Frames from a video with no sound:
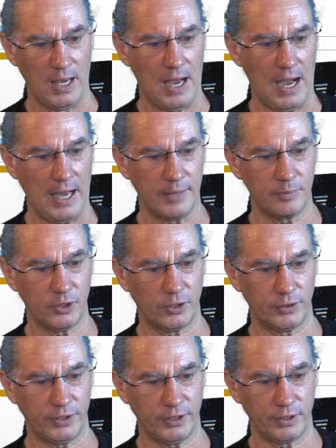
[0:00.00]
I'm
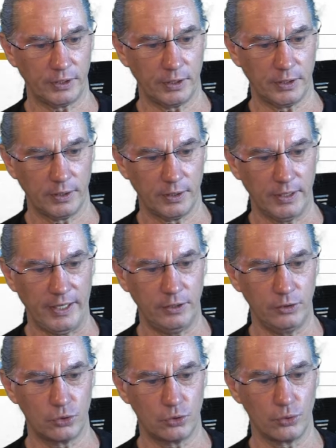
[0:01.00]
going
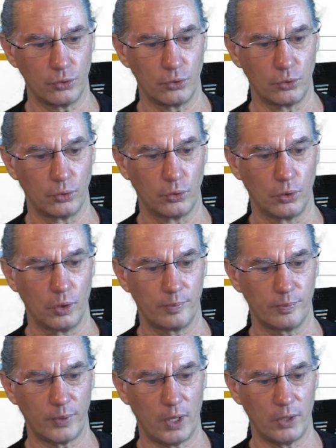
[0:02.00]
into
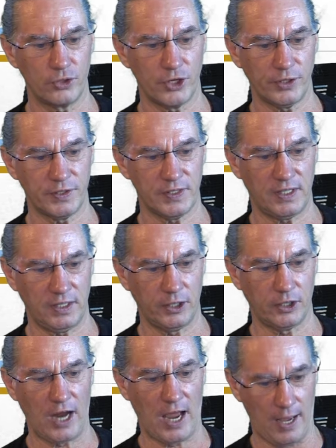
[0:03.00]
project
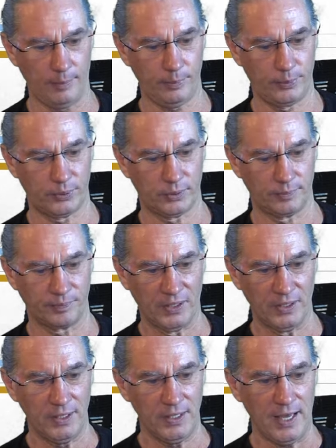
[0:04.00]
here up,
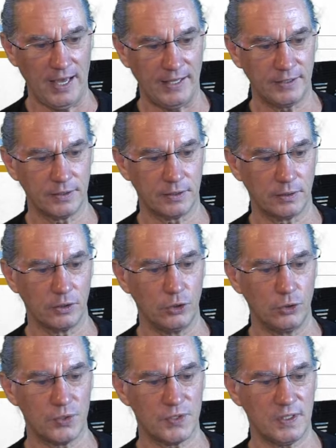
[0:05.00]
and you
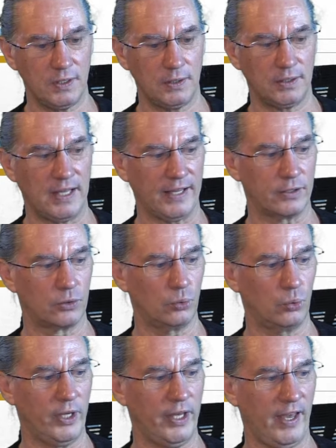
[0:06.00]
see that
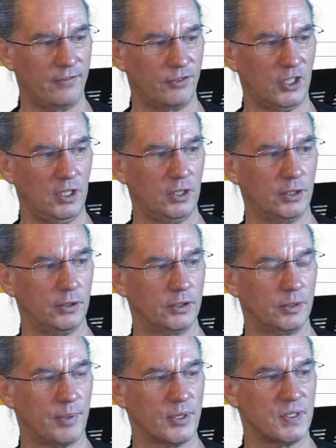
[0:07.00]
we have here the
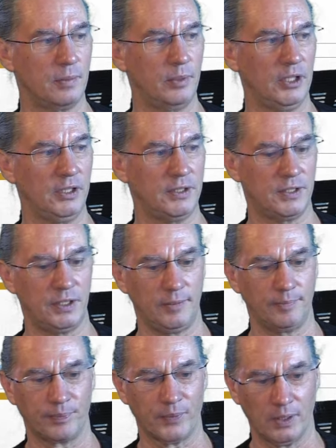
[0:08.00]
possibility
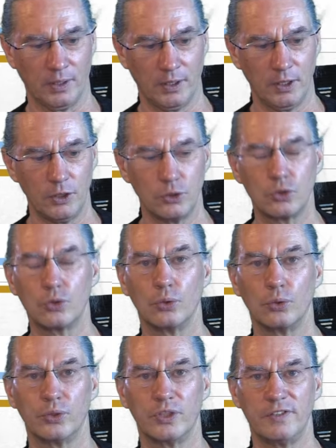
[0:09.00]
to
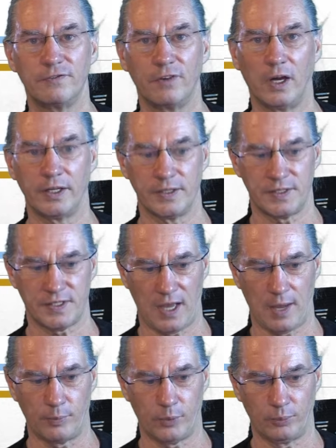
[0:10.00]
define
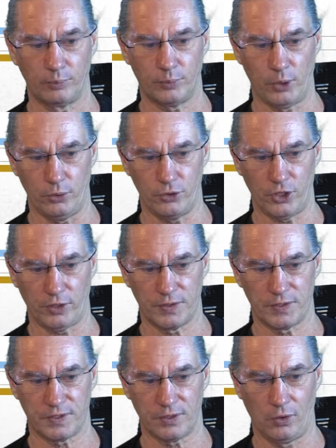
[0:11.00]
sub-projects.
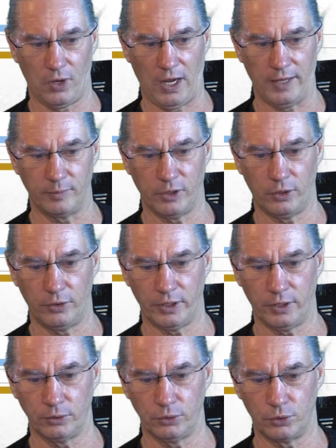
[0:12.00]
So I'm going
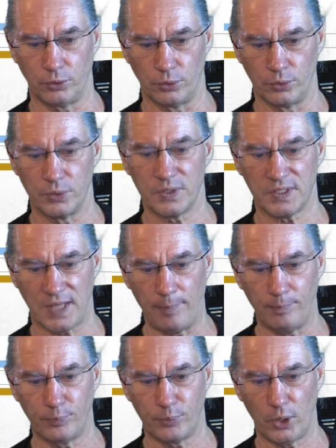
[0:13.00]
on to
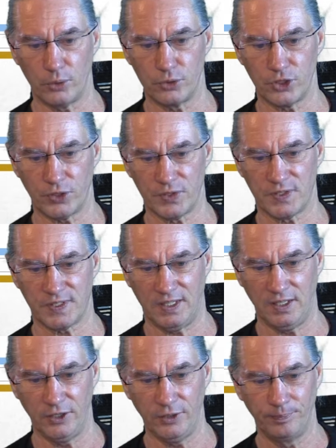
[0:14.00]
sub-projects here,